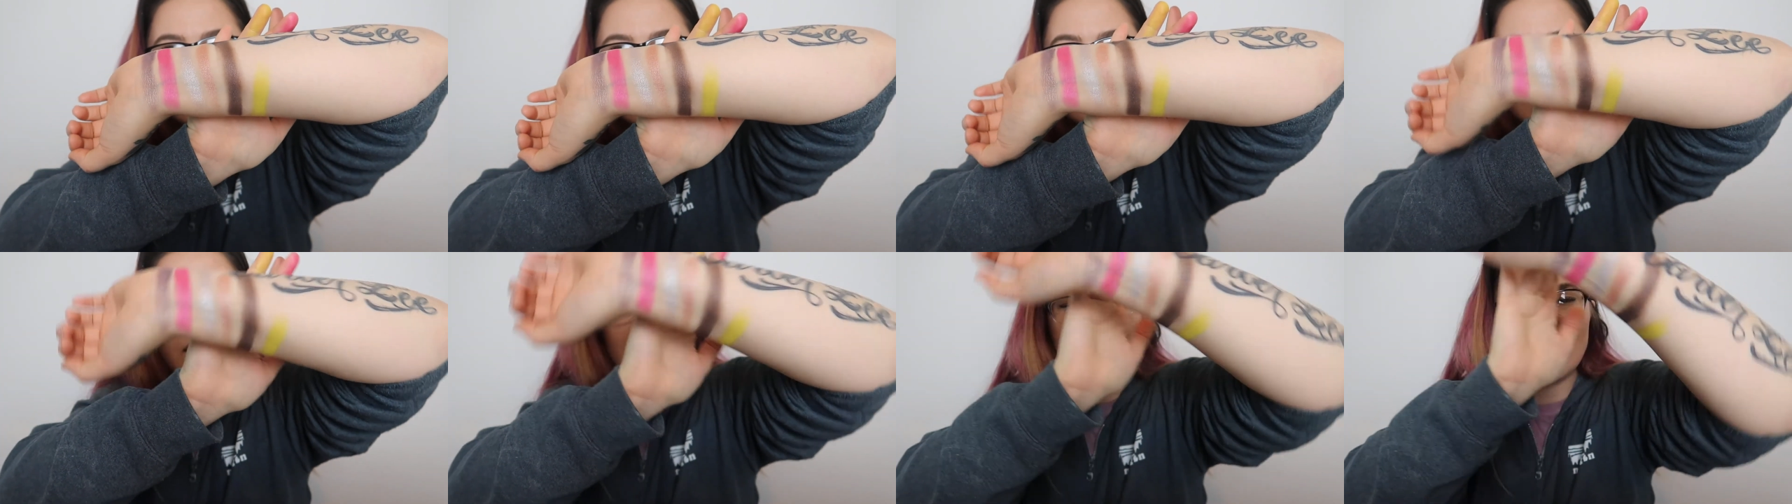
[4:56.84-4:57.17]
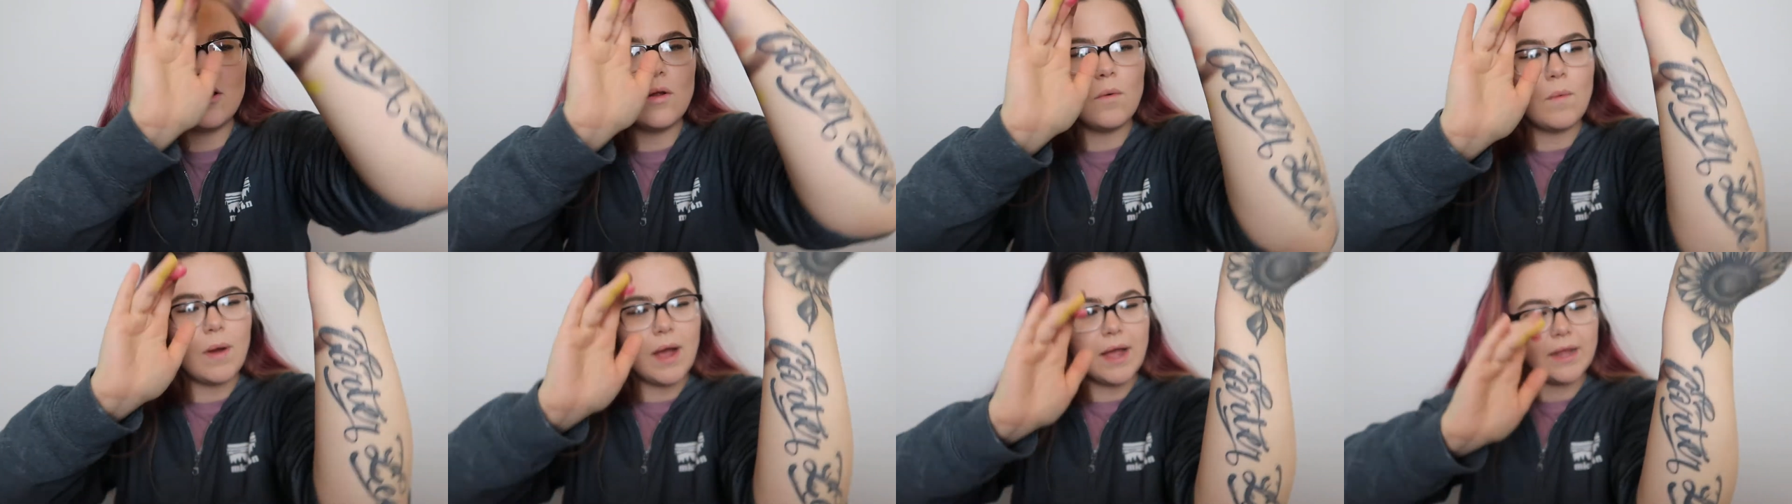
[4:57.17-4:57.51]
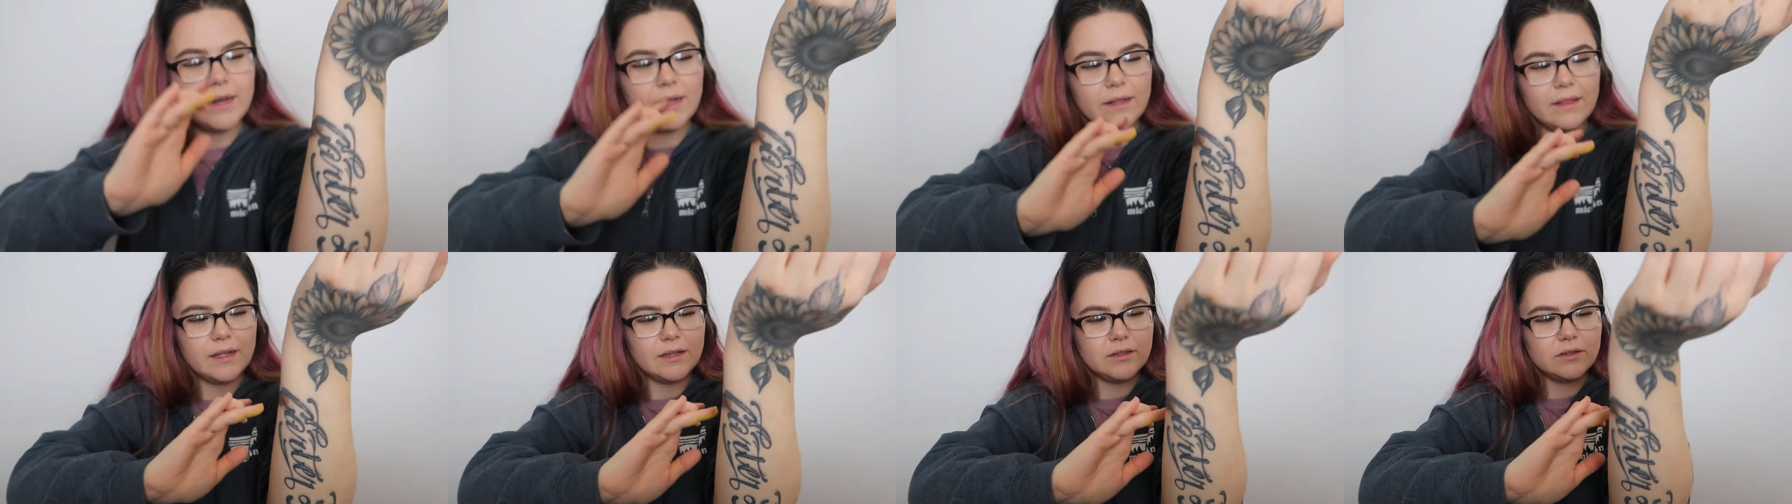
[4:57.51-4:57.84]
I don't know why I
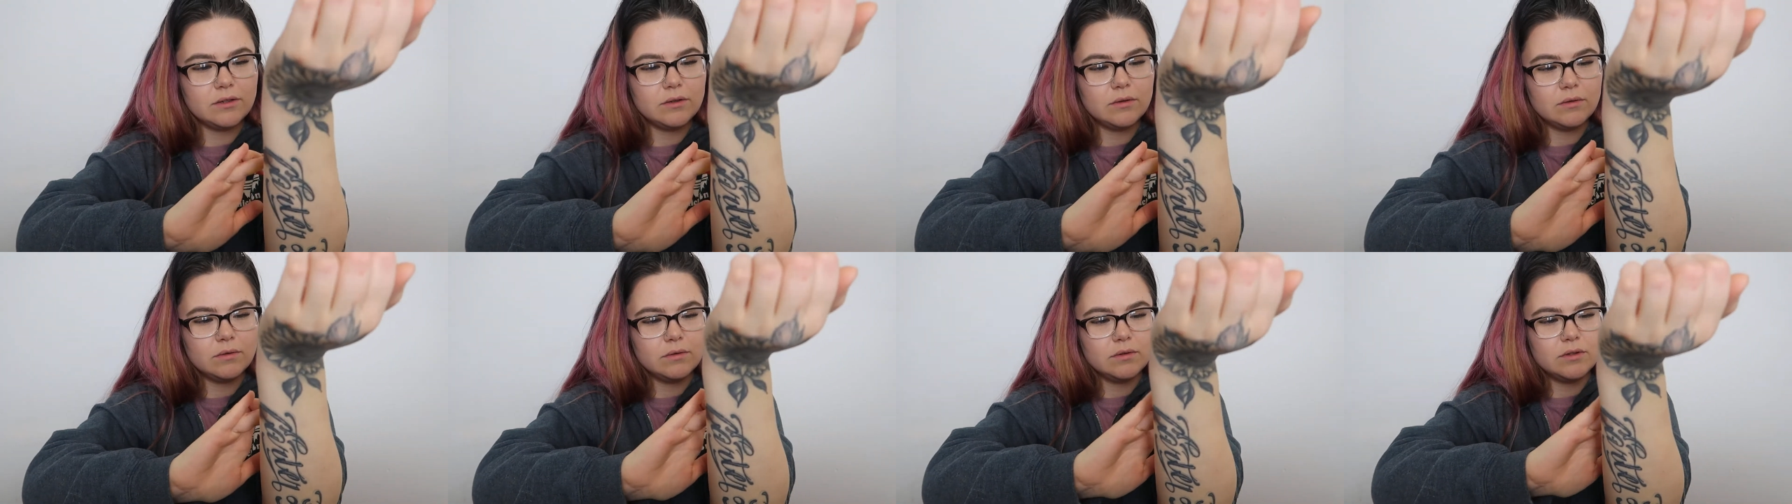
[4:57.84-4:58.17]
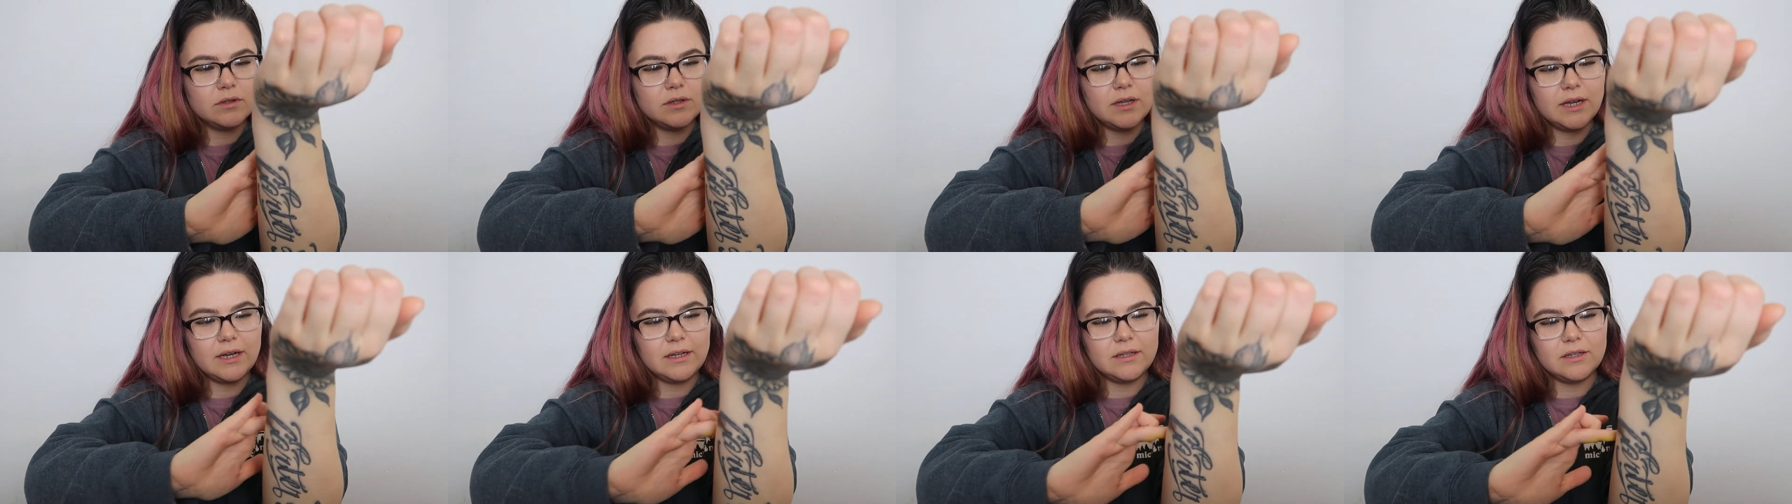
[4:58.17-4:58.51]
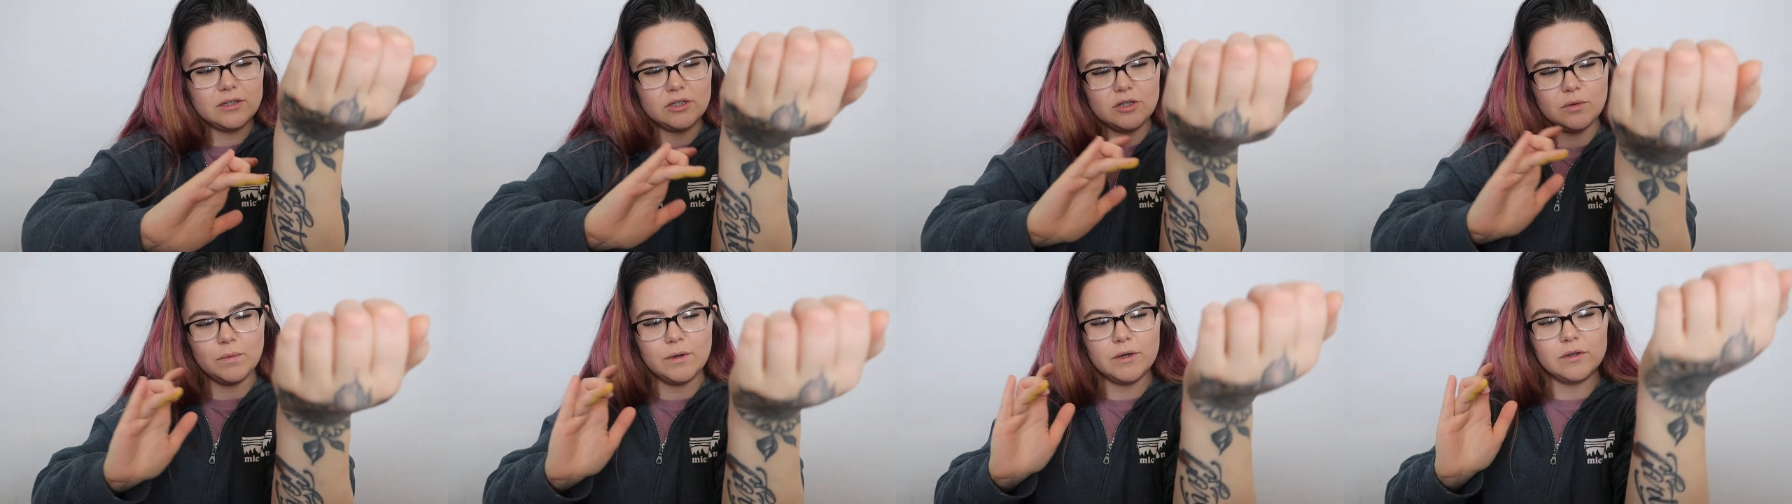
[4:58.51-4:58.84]
did that, so it's like
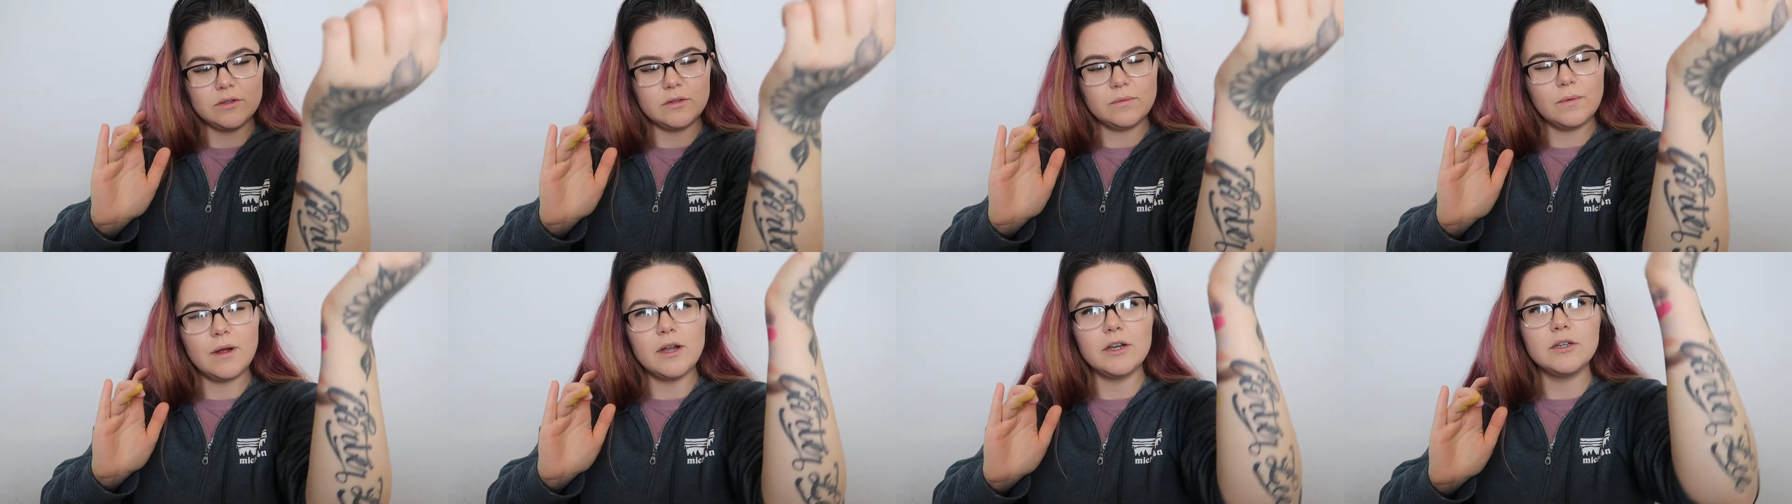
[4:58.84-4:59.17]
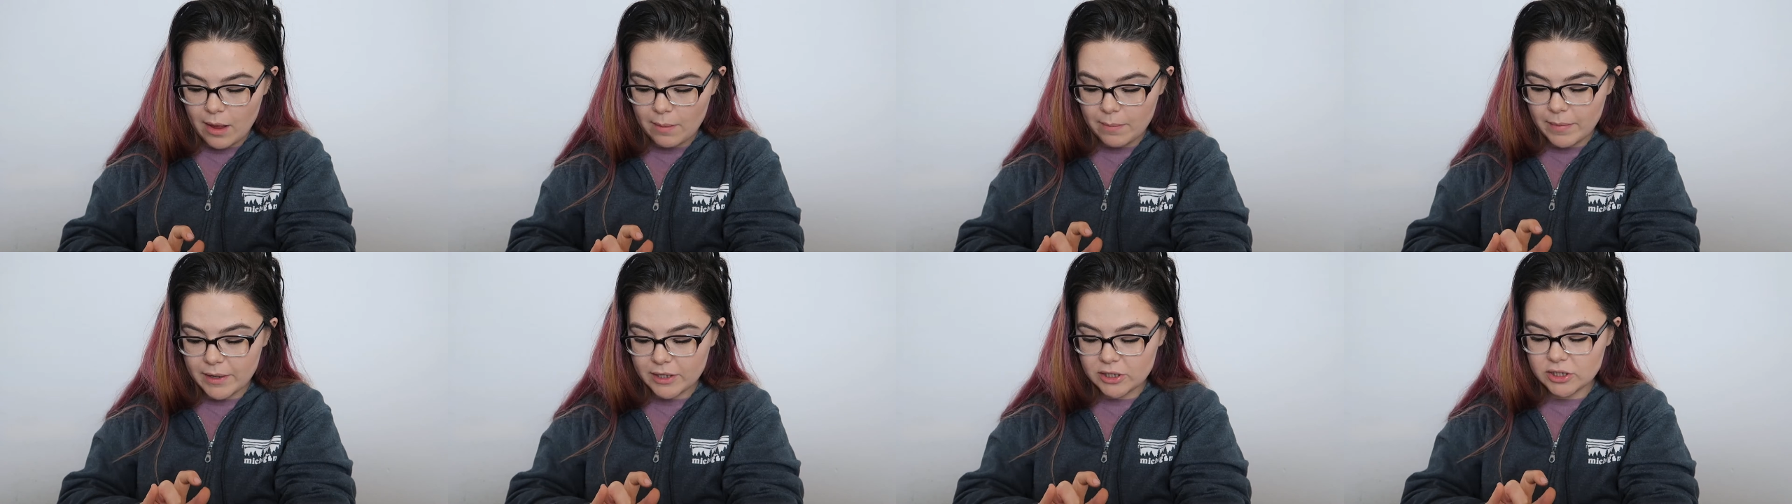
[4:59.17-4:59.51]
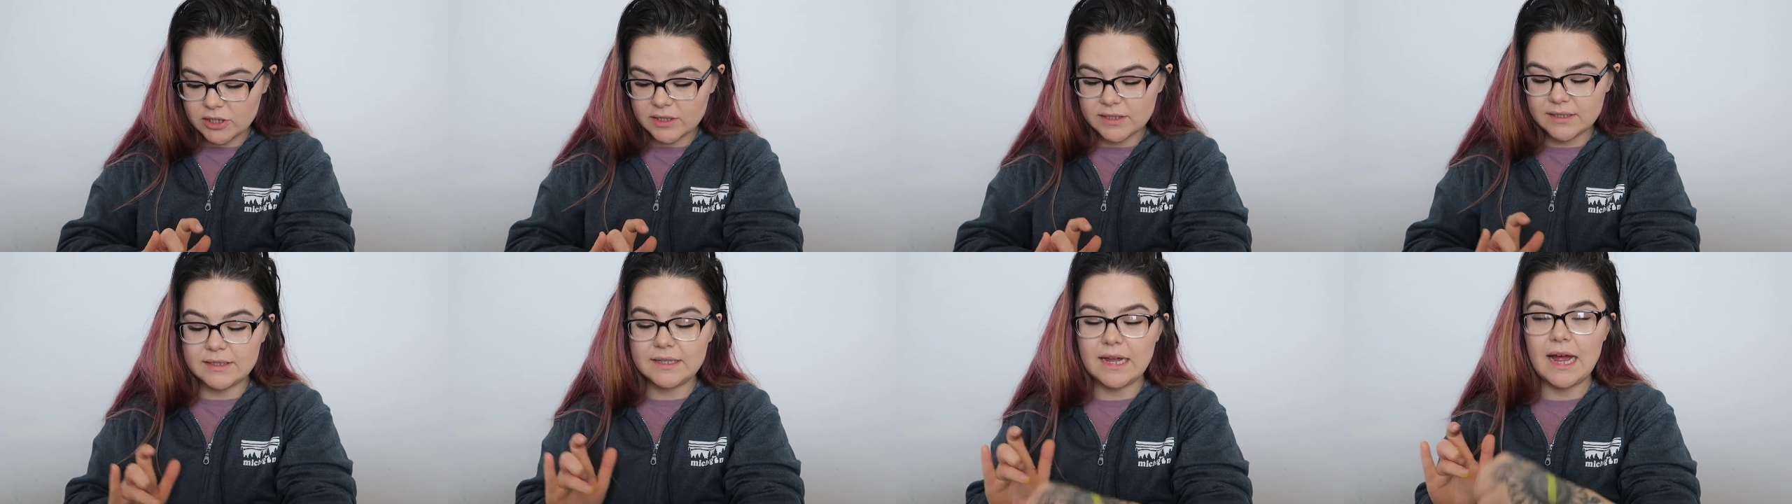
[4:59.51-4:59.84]
such a weird swatch.
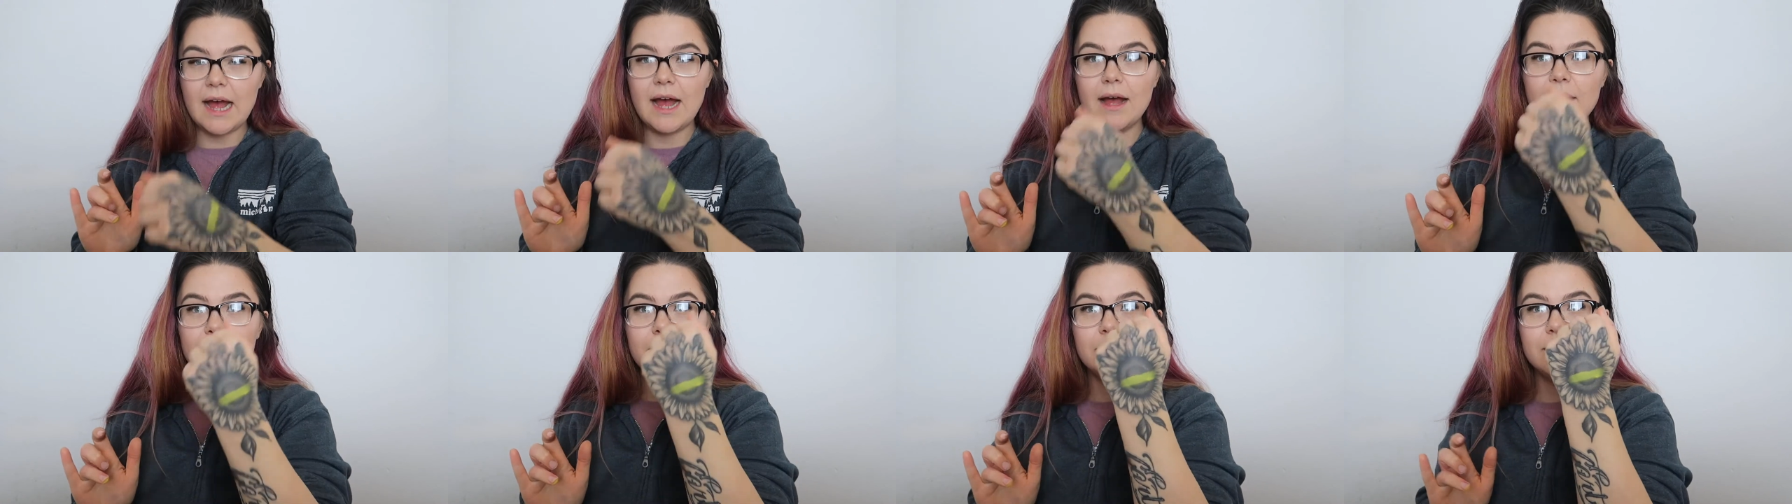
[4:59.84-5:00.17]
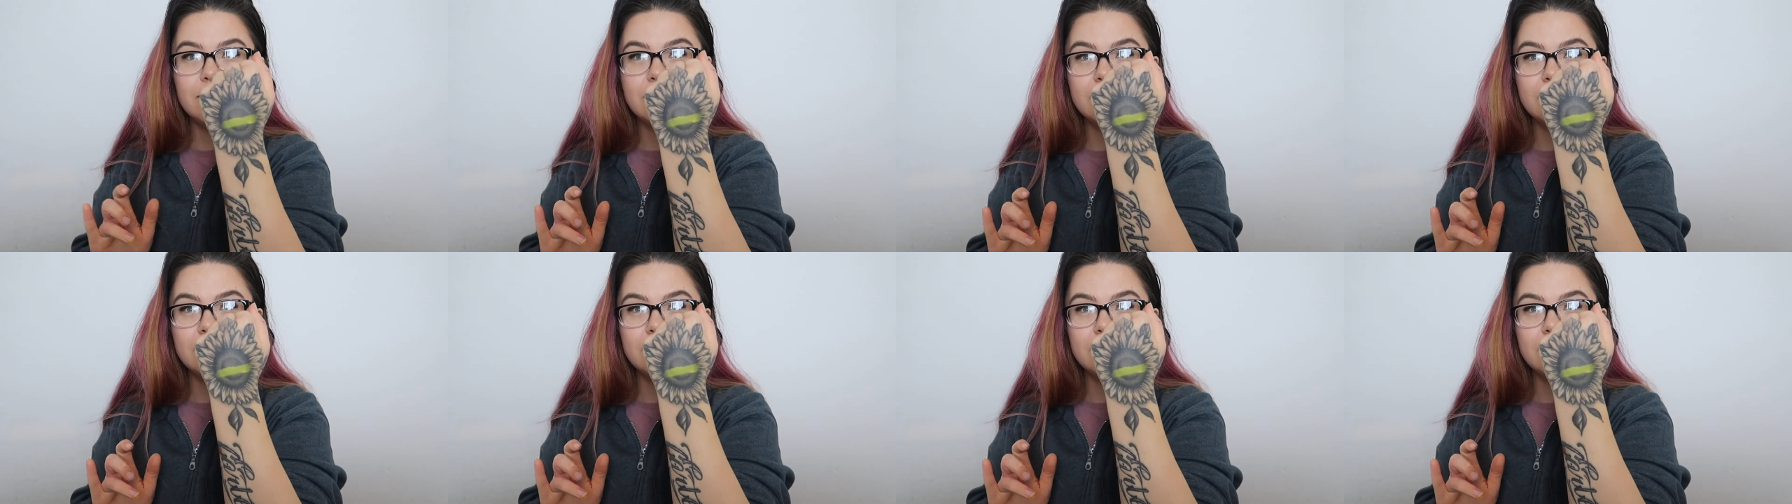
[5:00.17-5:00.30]
Bitch, stop.